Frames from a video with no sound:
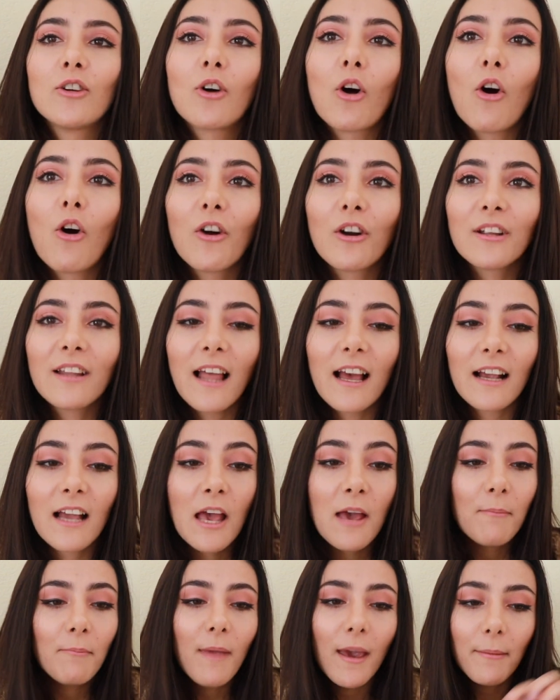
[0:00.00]
or like
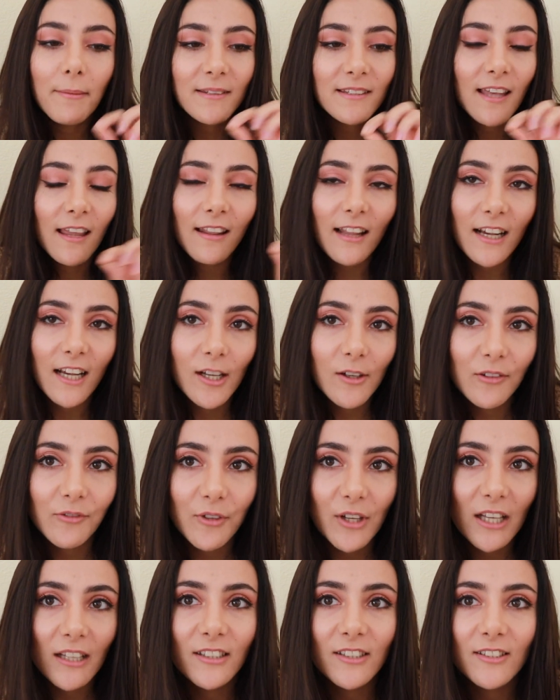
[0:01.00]
maybe set like a
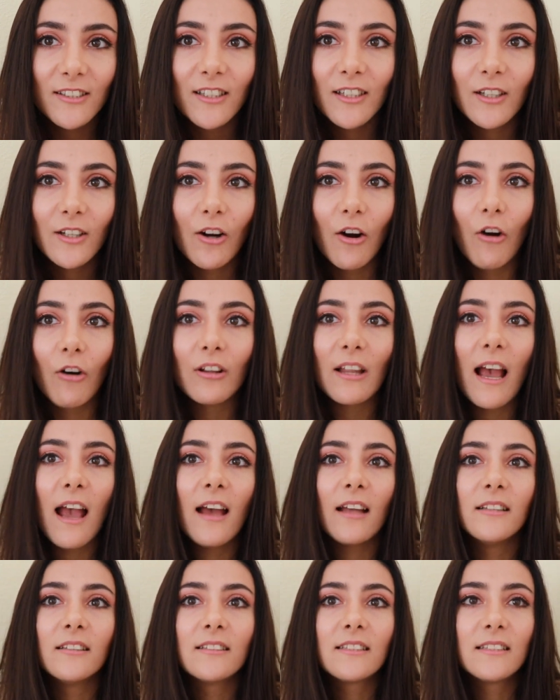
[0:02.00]
realistic goal
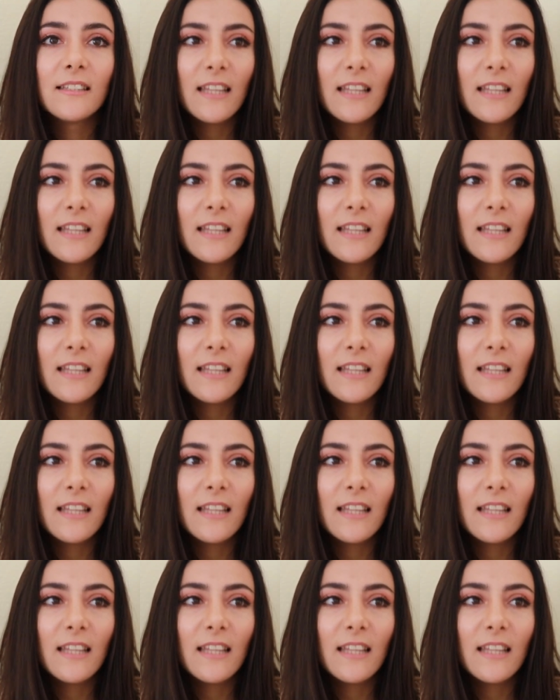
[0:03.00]
and